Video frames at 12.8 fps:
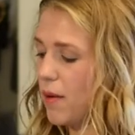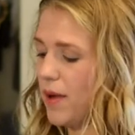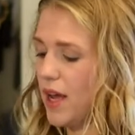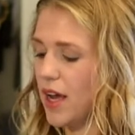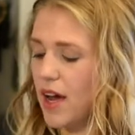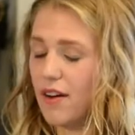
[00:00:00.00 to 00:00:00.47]
and
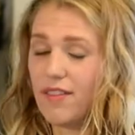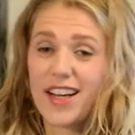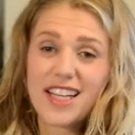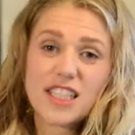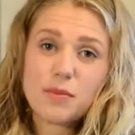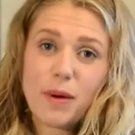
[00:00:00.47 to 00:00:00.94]
make kind of
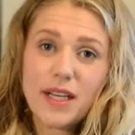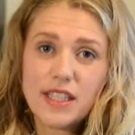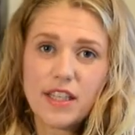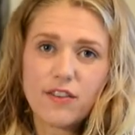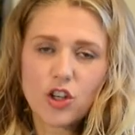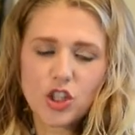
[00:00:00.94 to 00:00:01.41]
like a
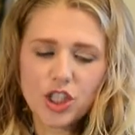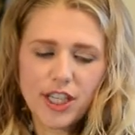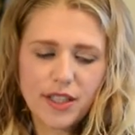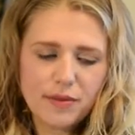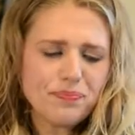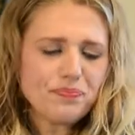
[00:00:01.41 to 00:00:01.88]
spicy
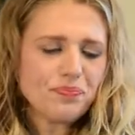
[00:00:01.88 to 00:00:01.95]
version